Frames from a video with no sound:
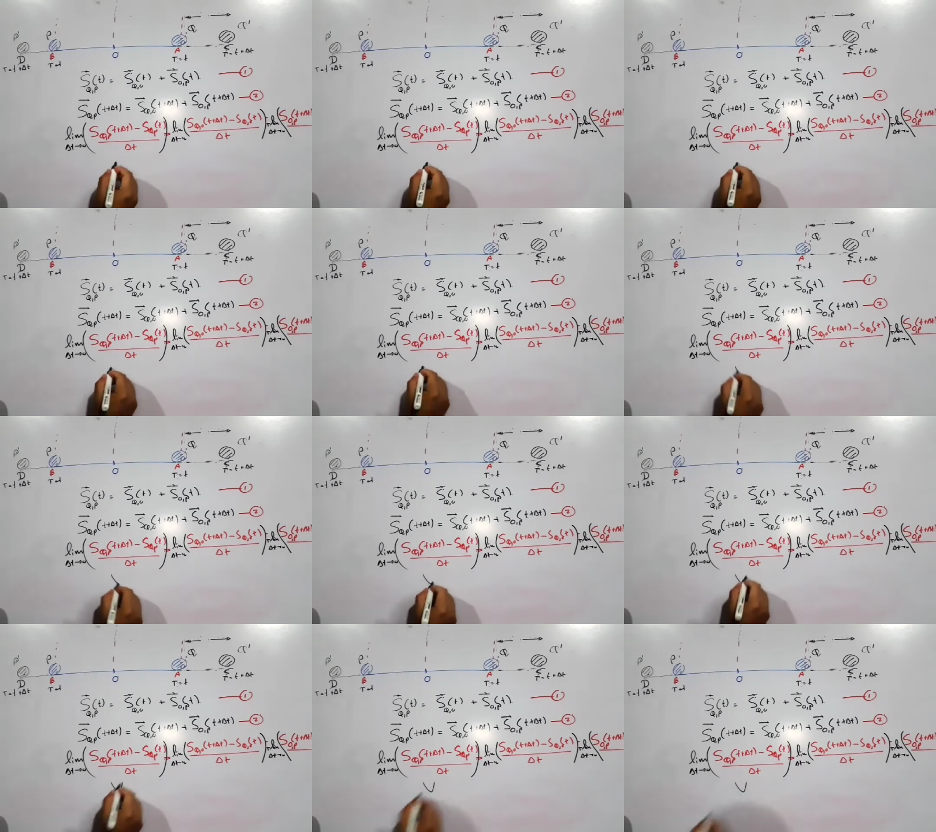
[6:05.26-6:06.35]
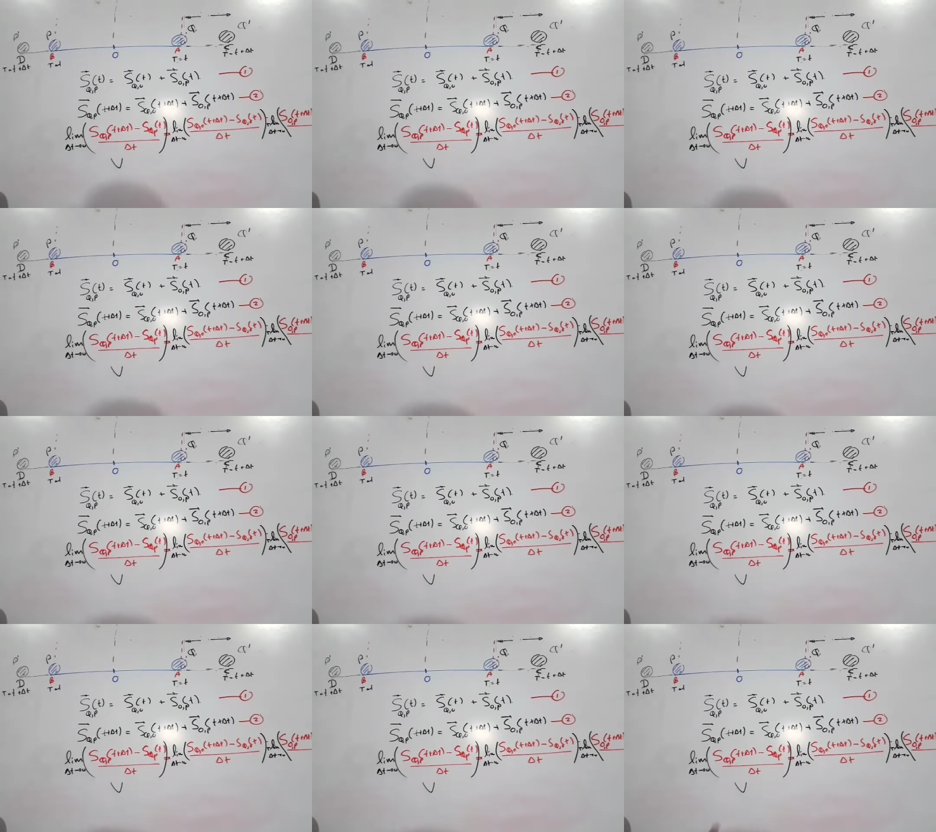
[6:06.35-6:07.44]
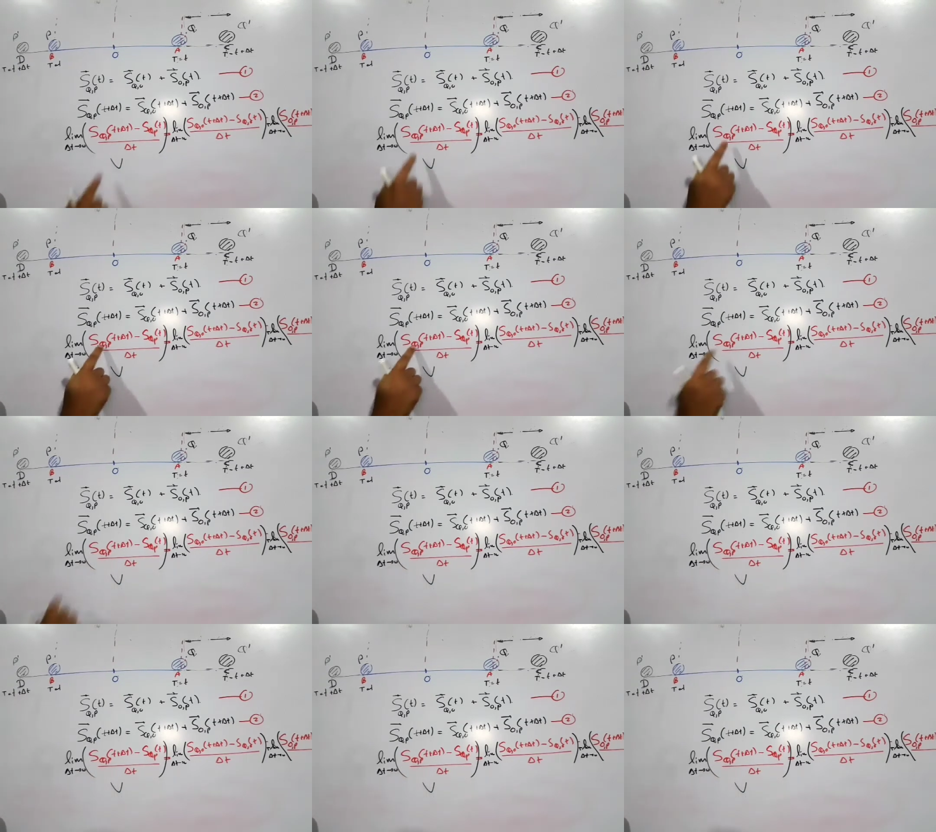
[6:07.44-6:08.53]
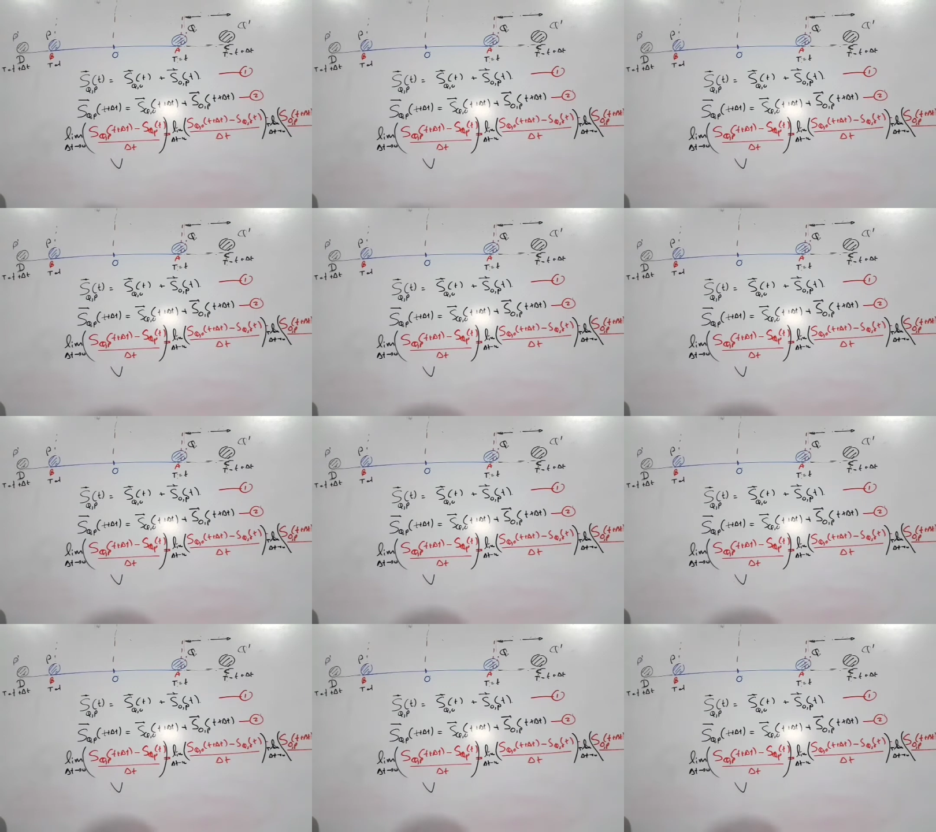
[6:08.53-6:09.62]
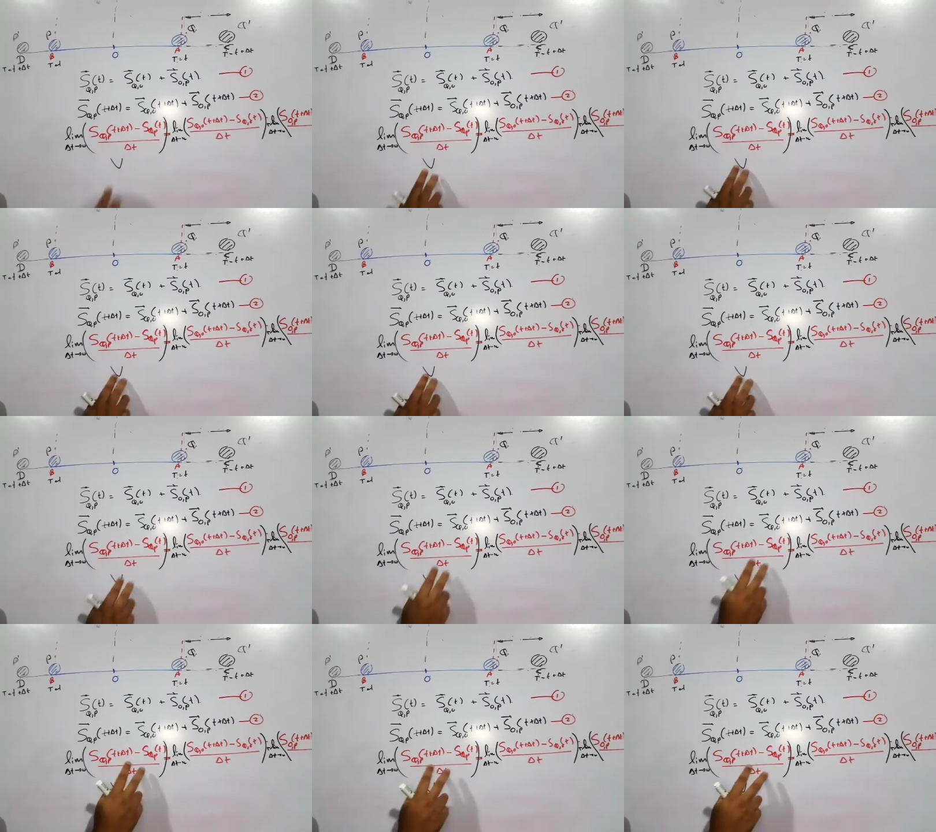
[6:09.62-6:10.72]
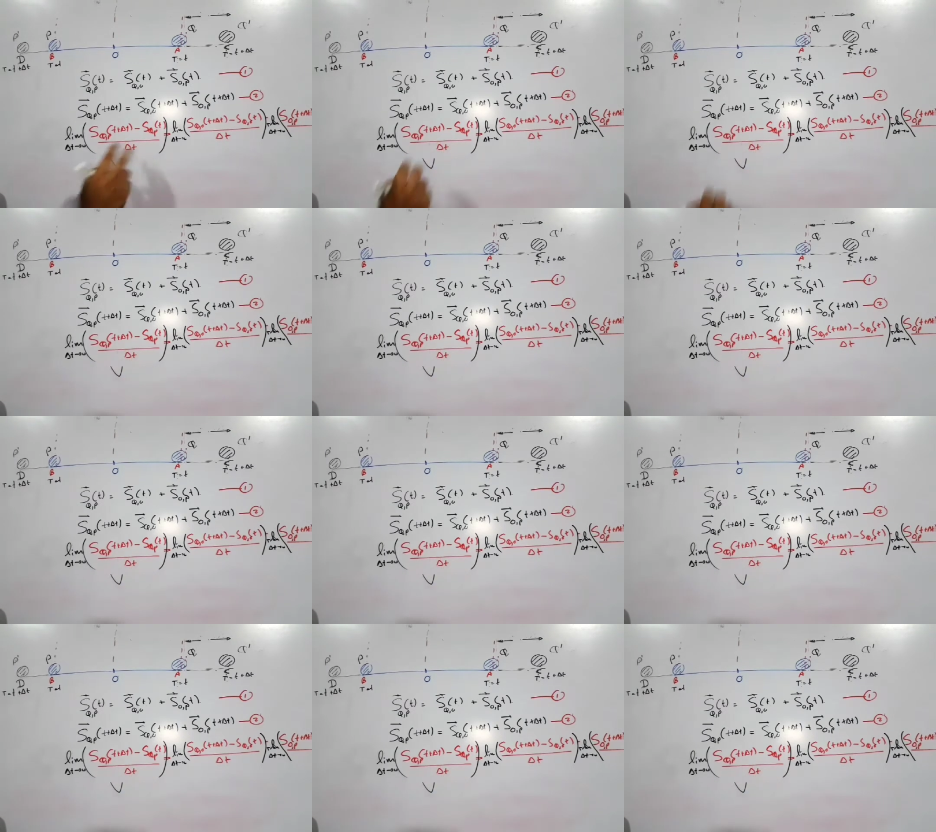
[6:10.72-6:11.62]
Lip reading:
No face is visible, so there are no lips to read.